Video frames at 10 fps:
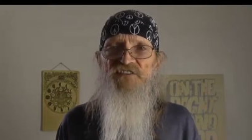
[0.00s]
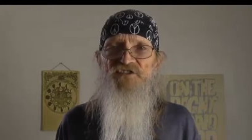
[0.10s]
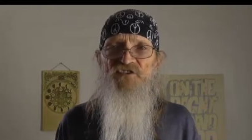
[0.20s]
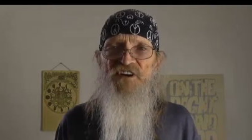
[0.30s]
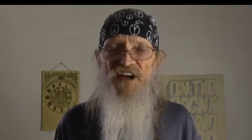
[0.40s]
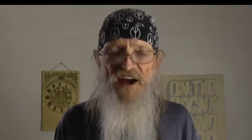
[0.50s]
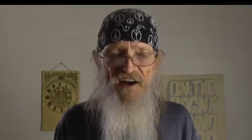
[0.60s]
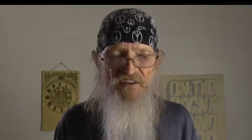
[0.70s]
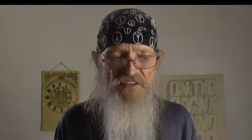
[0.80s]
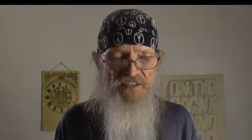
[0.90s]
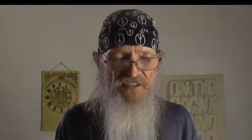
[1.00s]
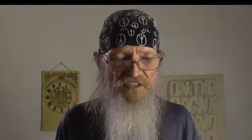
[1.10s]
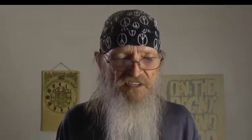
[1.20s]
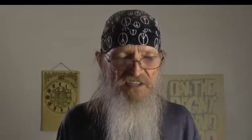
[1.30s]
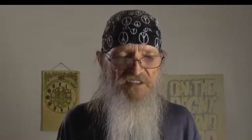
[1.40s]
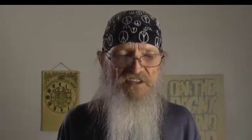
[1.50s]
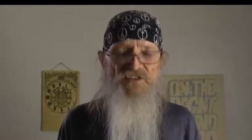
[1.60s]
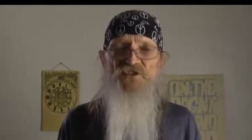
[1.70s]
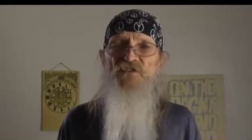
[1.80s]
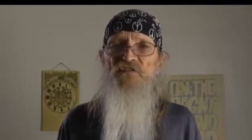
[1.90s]
is your account in
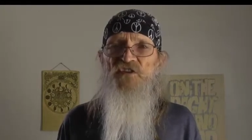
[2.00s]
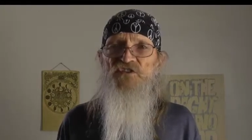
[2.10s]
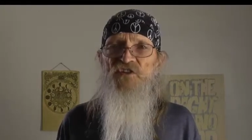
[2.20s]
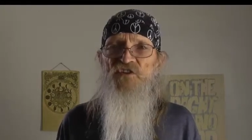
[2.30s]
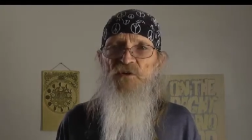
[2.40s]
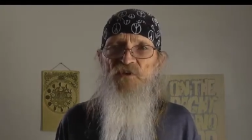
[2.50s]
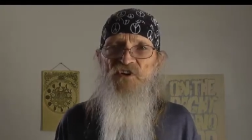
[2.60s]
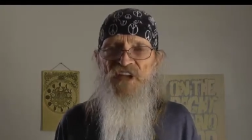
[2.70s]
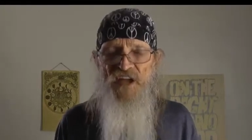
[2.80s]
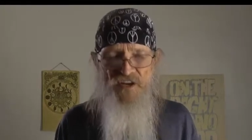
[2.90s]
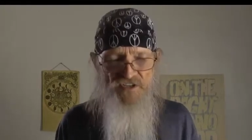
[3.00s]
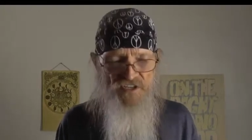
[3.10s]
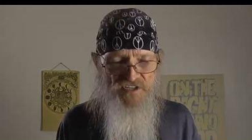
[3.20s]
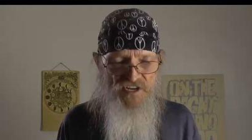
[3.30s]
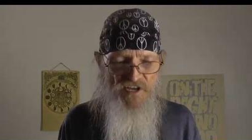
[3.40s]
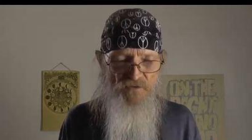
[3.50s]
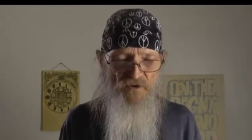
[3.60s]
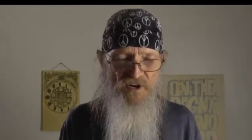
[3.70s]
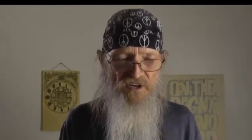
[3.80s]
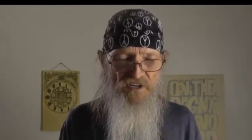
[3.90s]
this universal communications
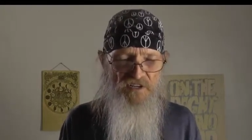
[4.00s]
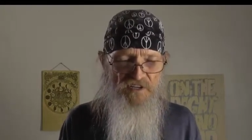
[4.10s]
network.